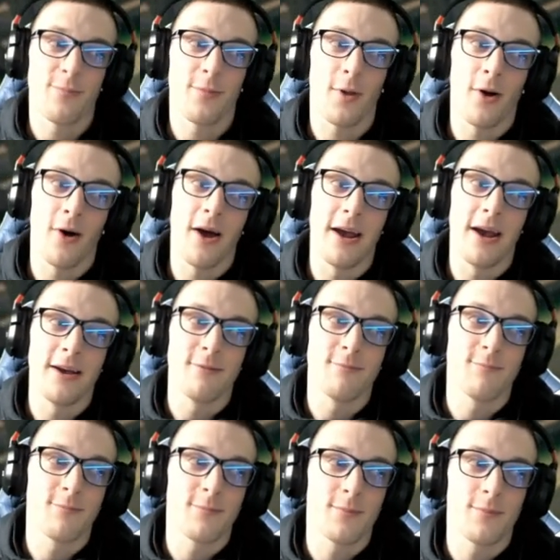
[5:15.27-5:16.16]
All right.
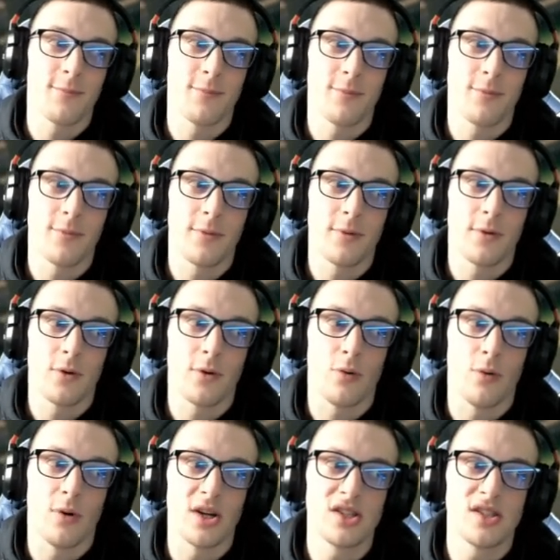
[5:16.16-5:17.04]

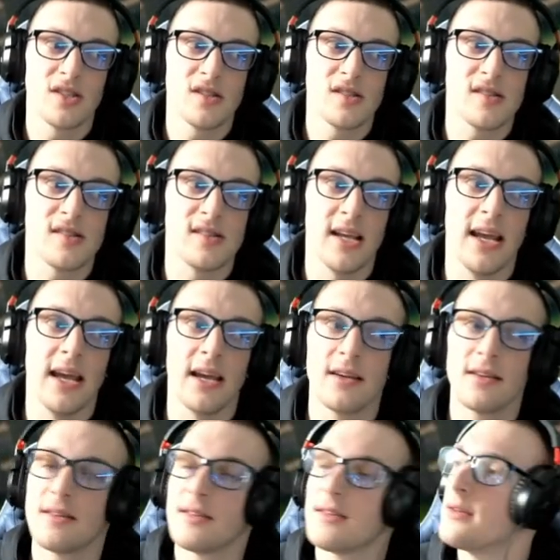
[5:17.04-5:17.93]
Question
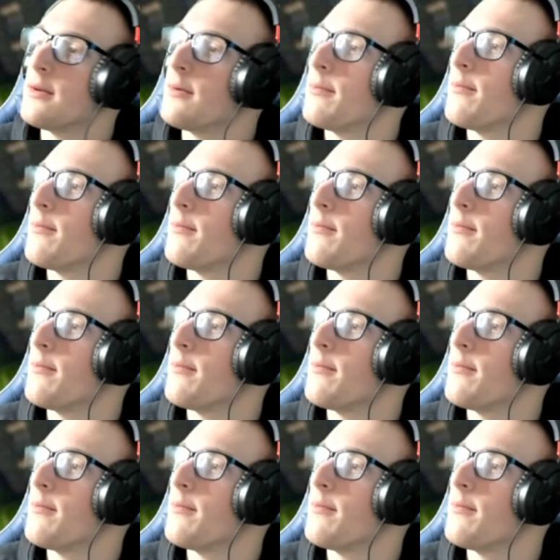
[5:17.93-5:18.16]
six.